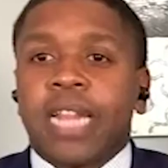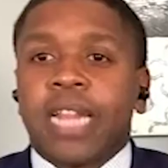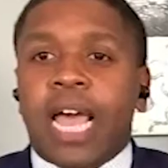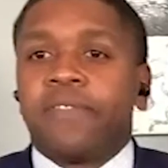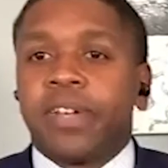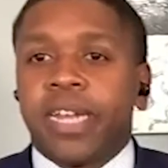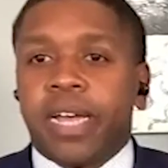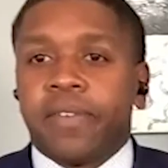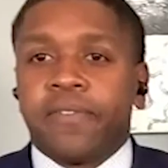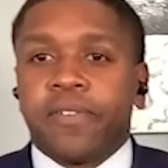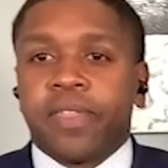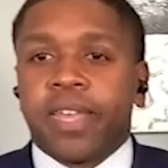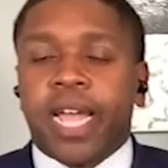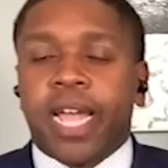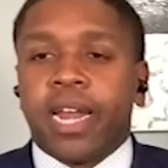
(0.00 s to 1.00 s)
life or death
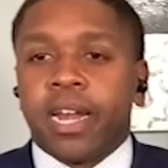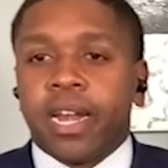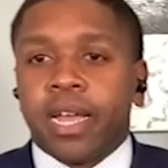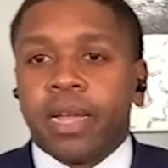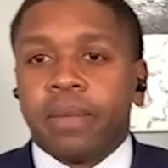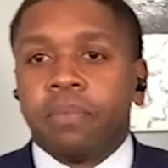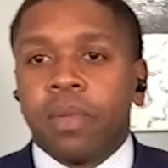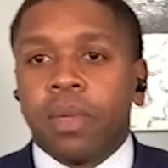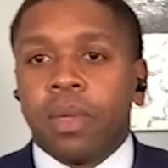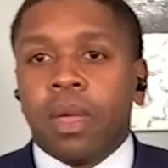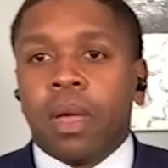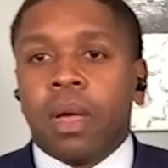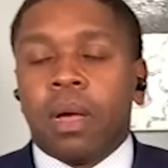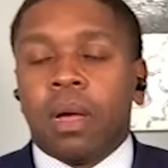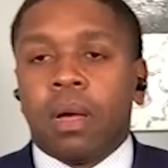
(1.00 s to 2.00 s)
for the candidate.
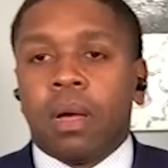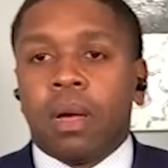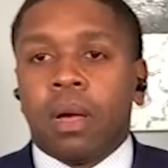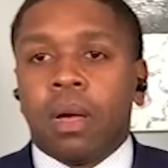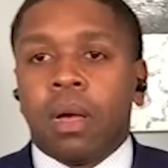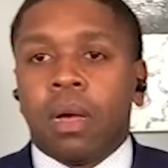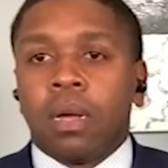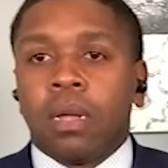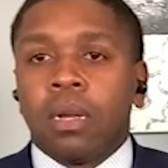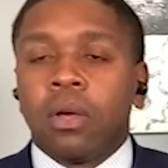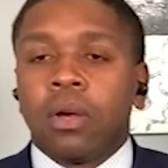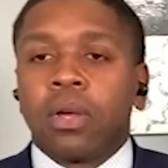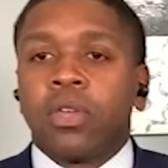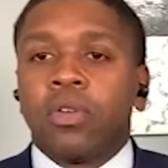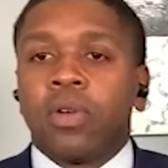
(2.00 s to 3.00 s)

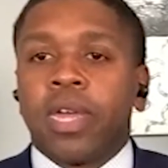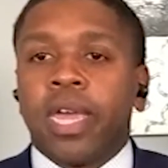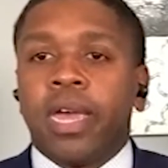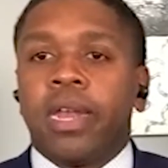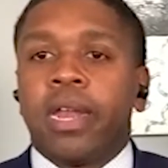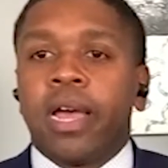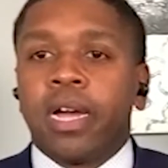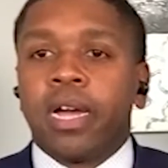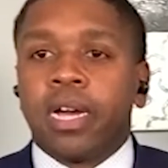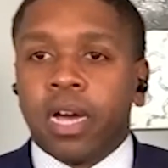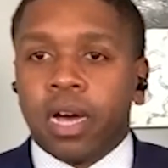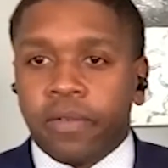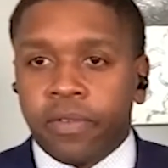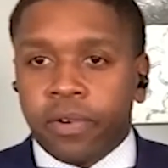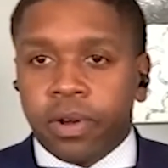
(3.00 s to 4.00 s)
Look, you cannot
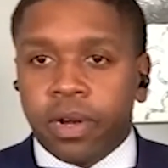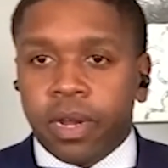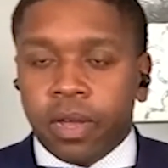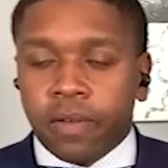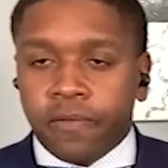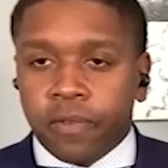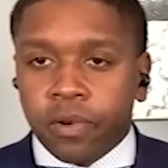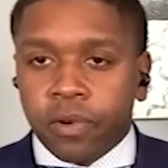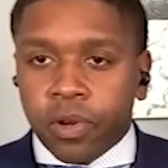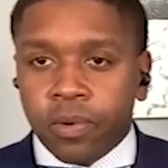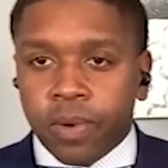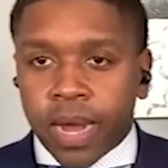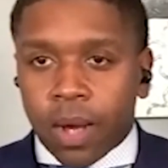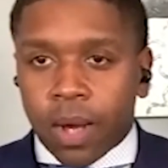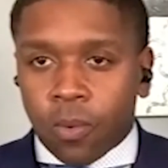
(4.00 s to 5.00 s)
govern if you
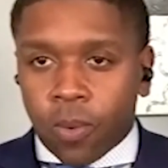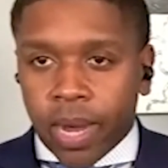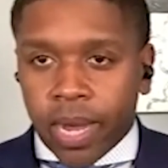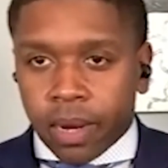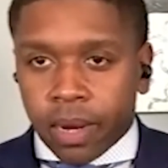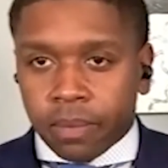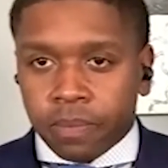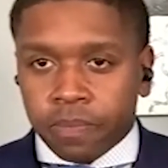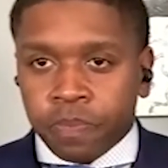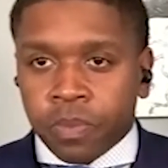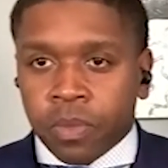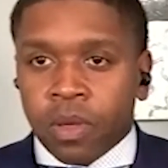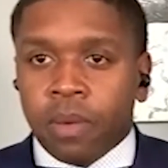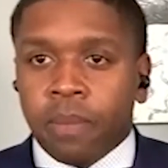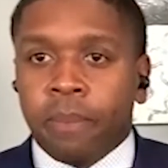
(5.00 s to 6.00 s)
do not win.
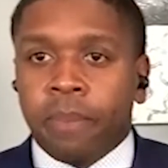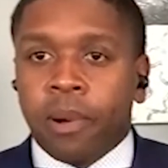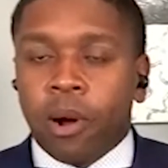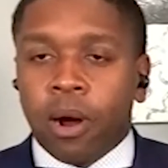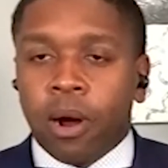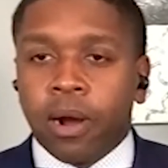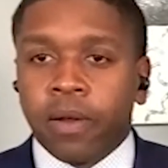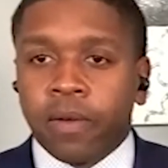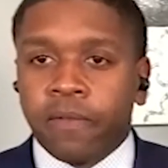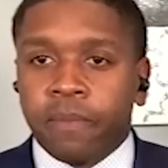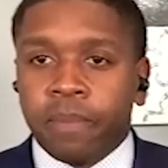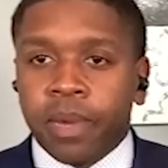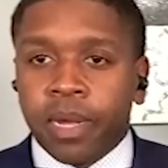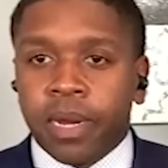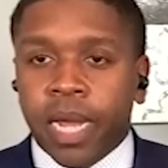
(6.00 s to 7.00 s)
Part of
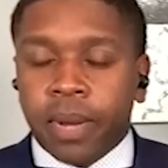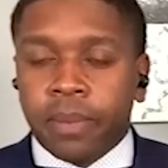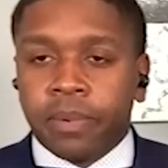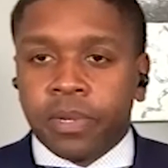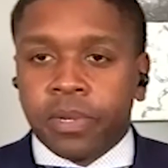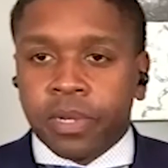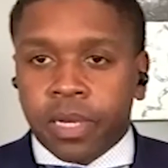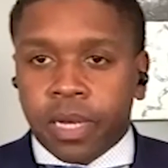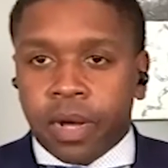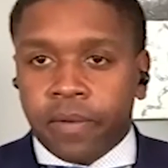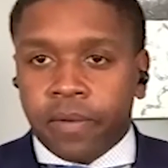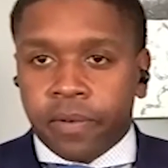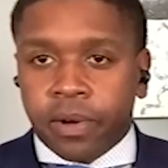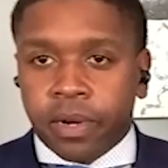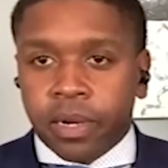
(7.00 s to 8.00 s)
being able to
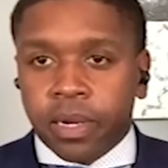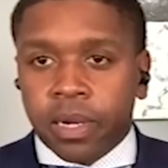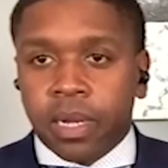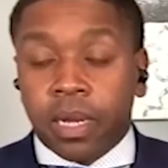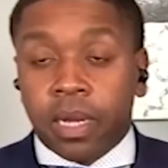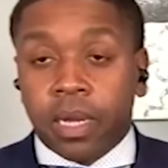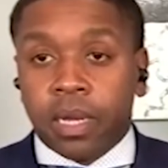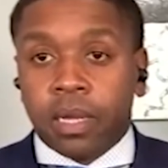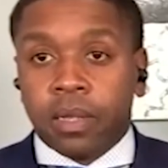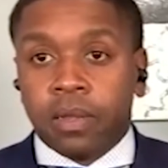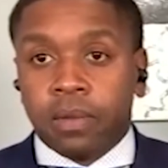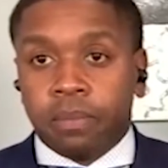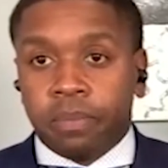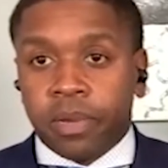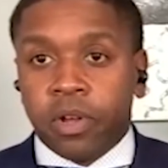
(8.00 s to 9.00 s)
govern
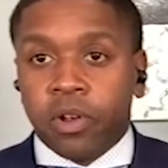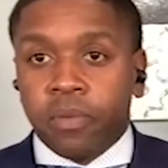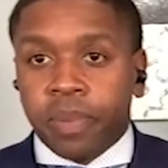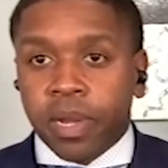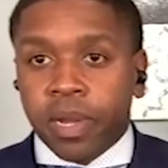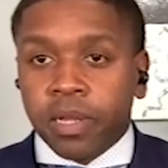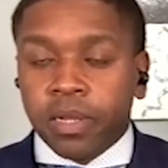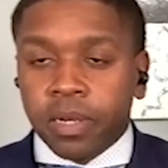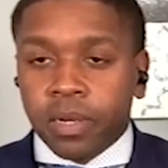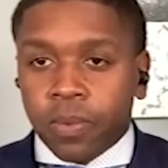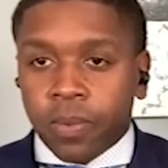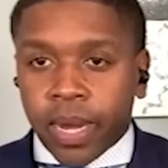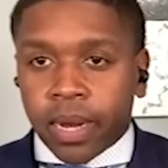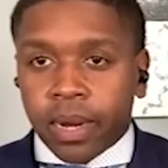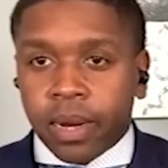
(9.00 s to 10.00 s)
is your ability
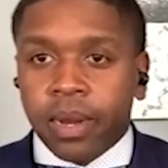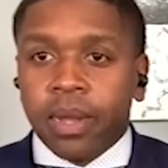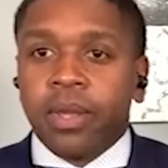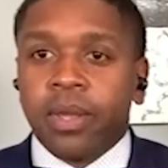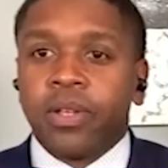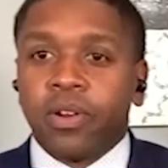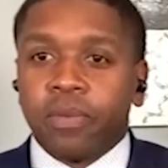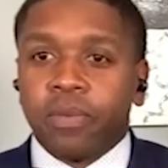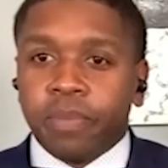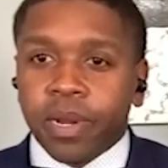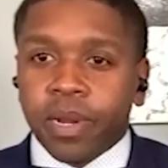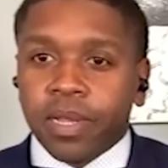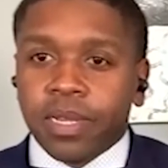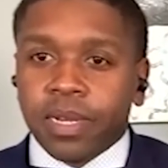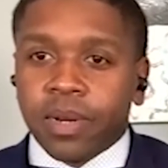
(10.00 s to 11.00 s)
to win. Your
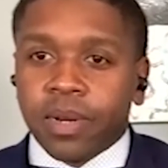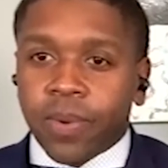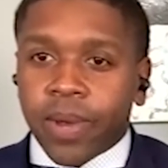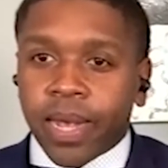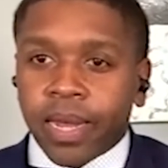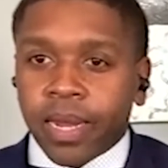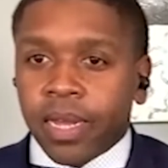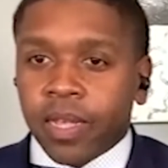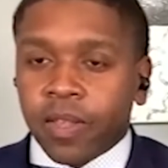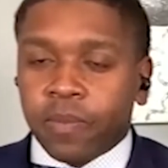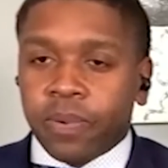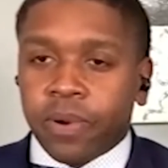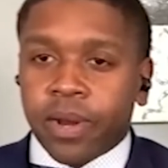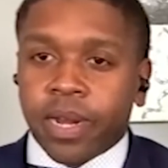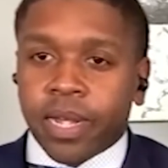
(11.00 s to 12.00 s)
ability to win
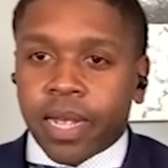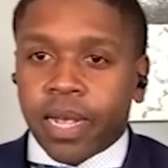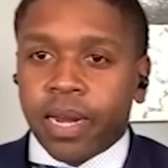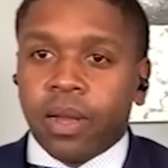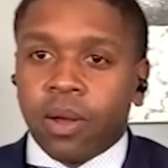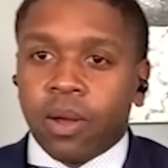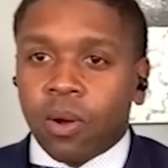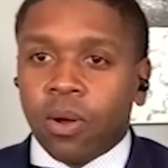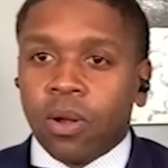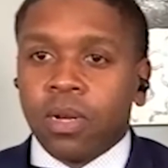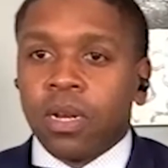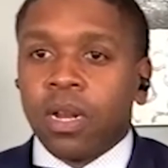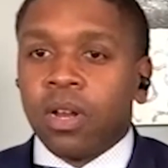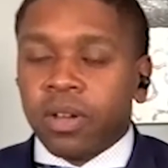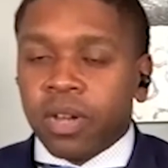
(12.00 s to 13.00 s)
is predicated
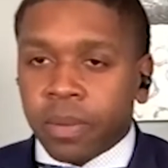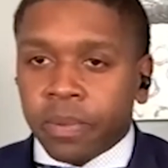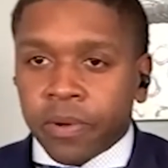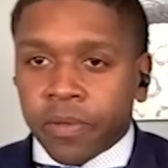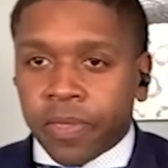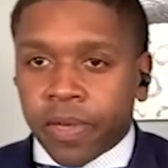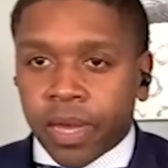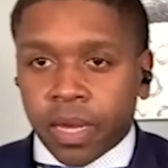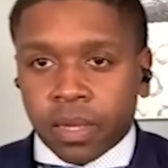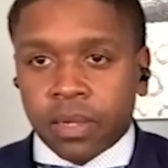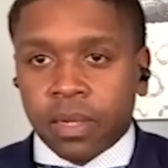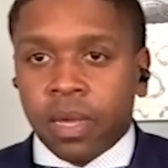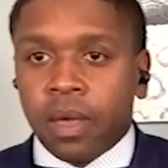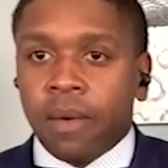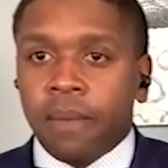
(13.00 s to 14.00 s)
on a number of
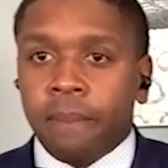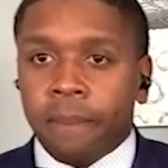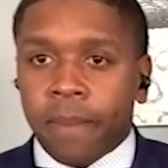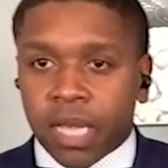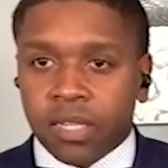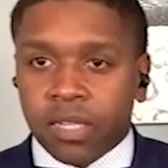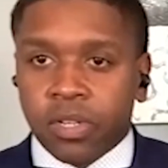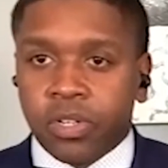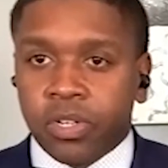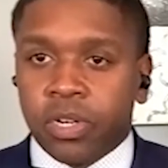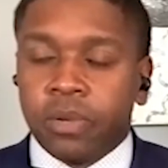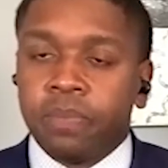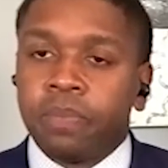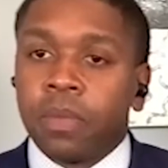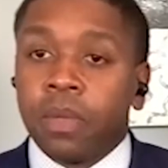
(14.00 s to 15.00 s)
things: messenger,